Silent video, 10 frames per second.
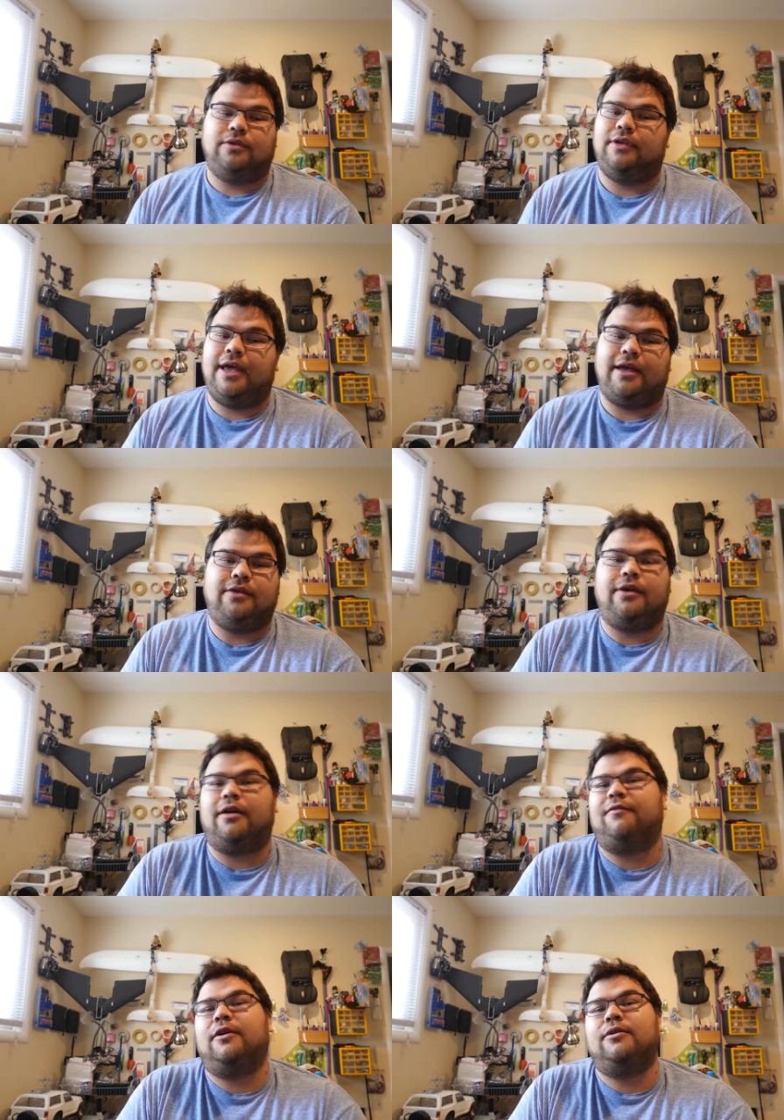yeah, you got to
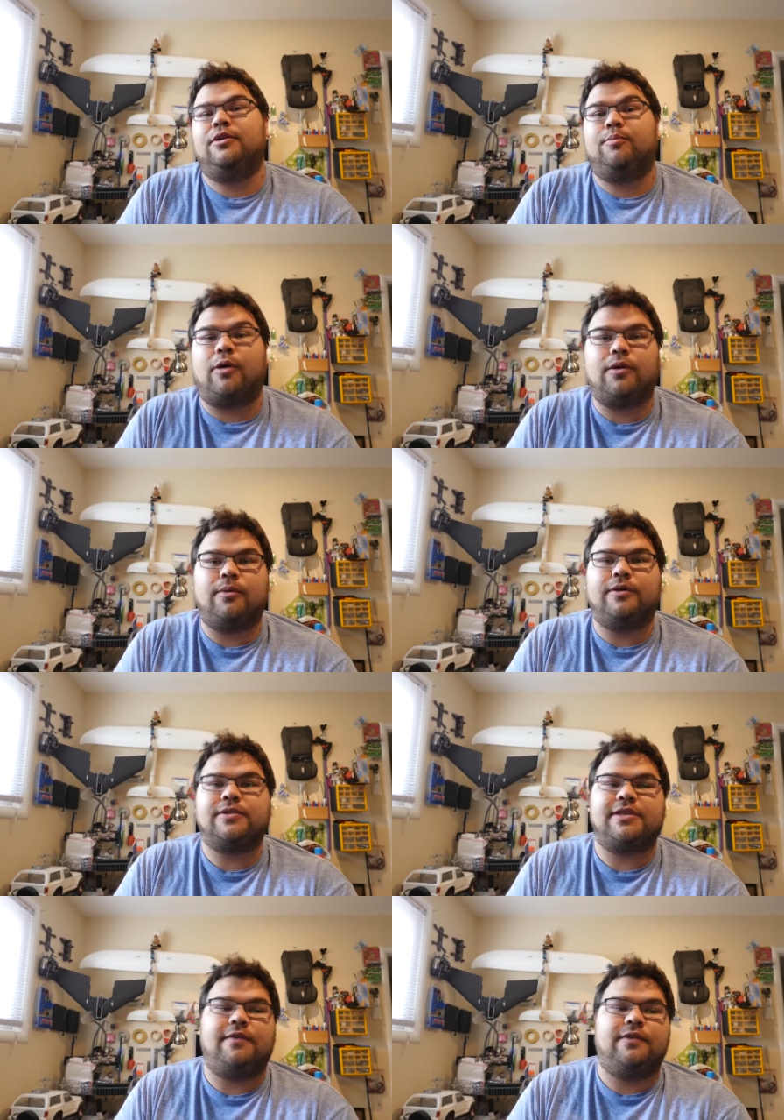follow your Part
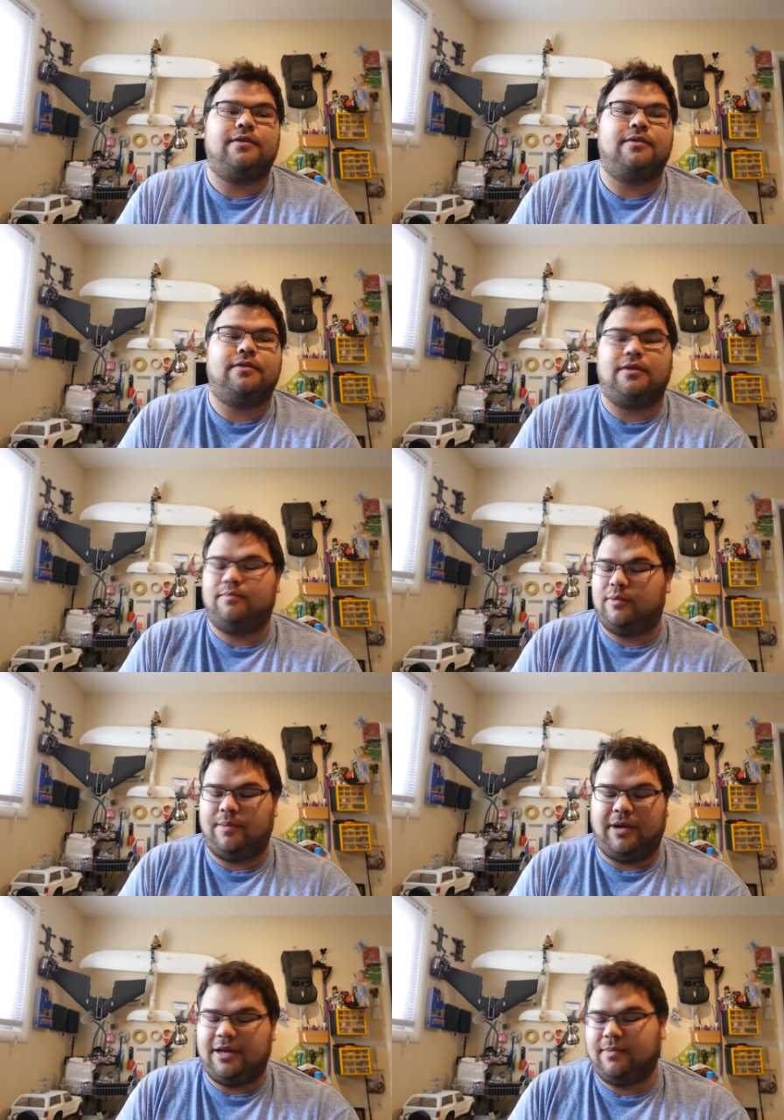107,
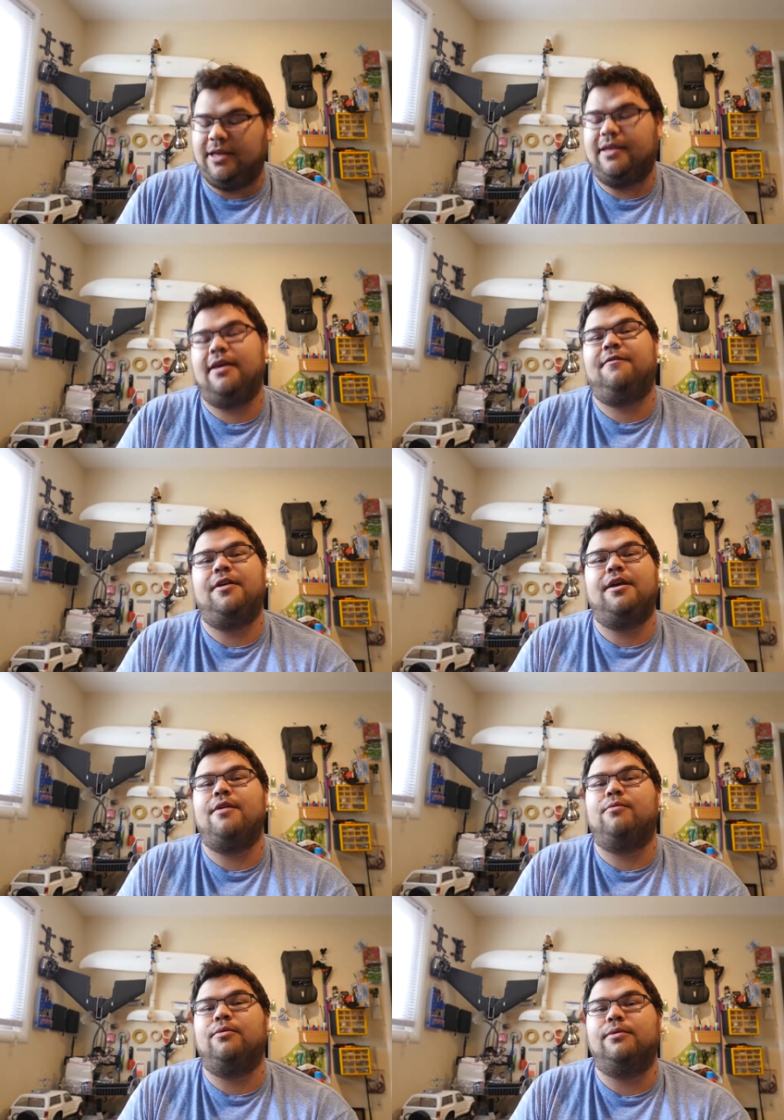abide by the
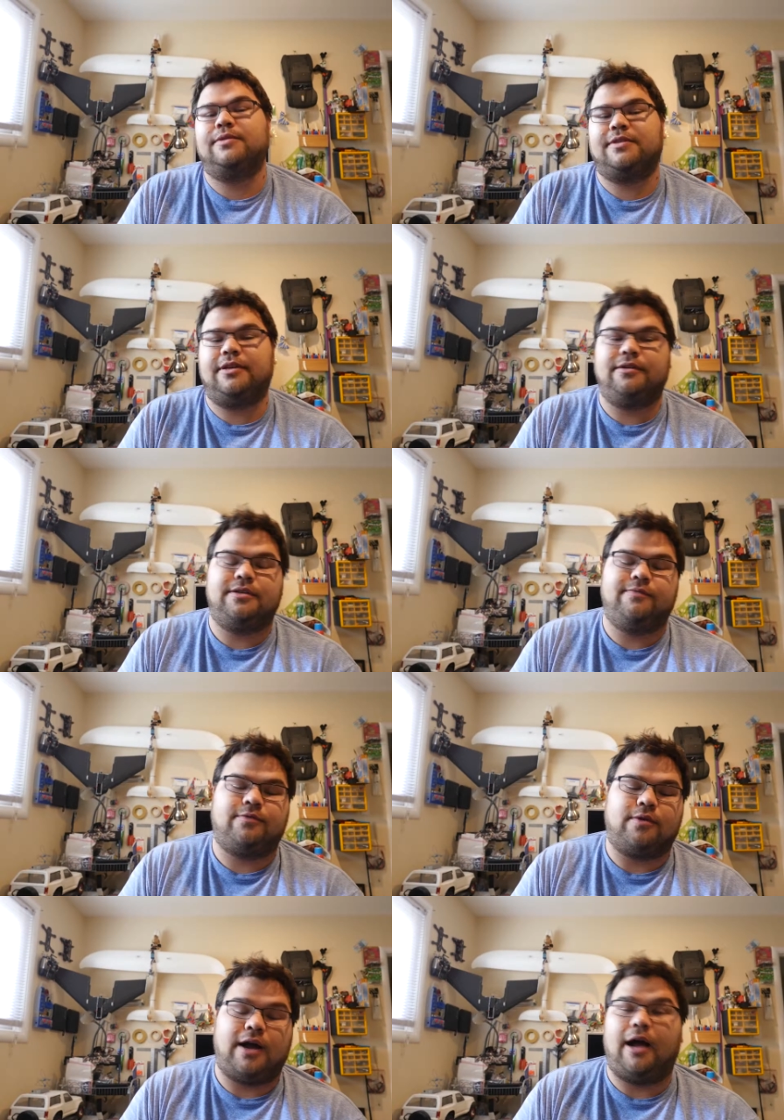FAA rules that are
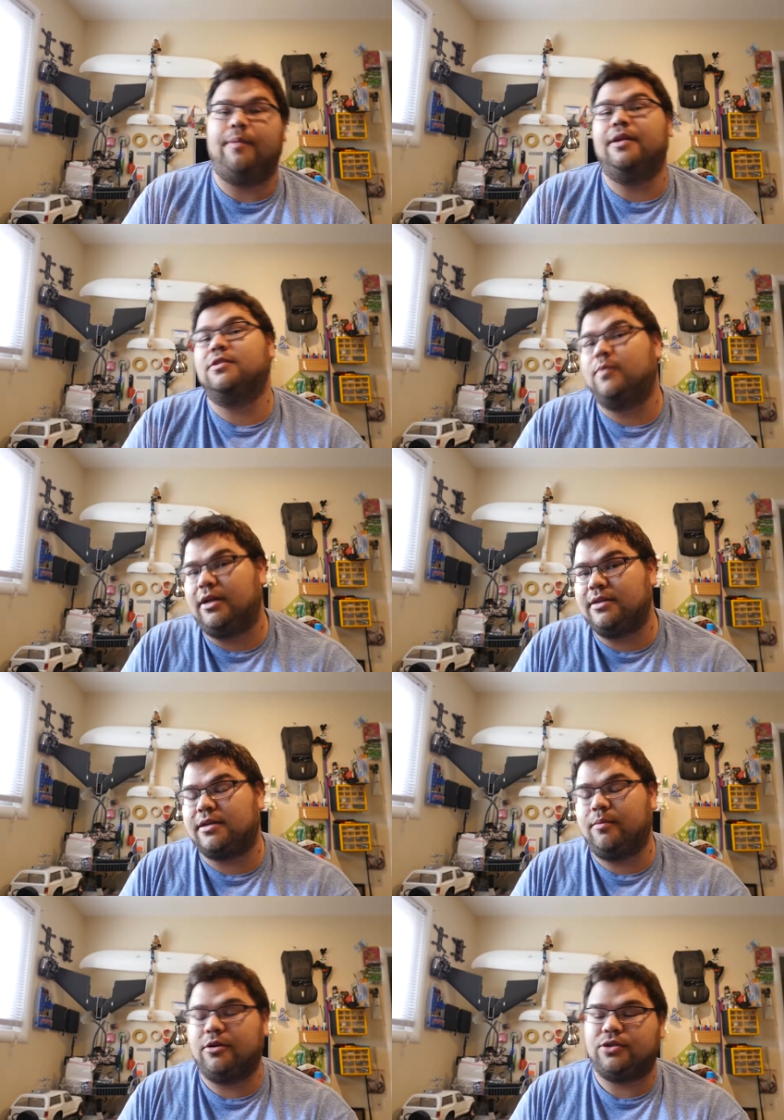for hobby as well as
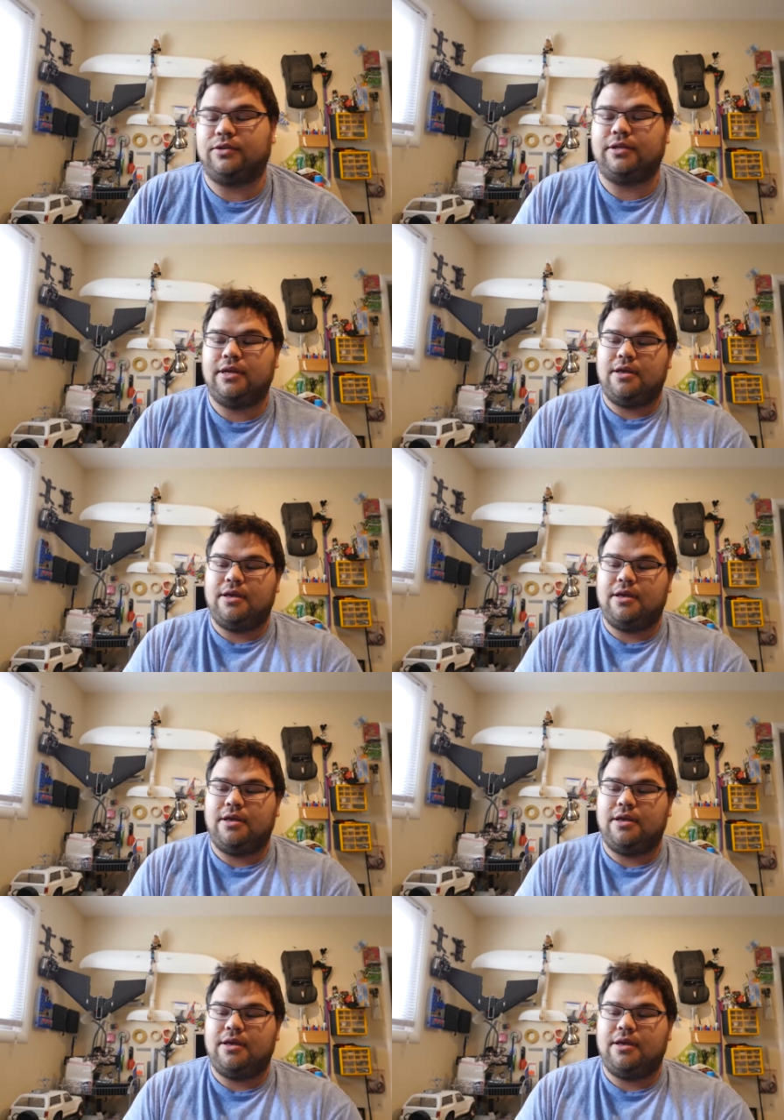commercial.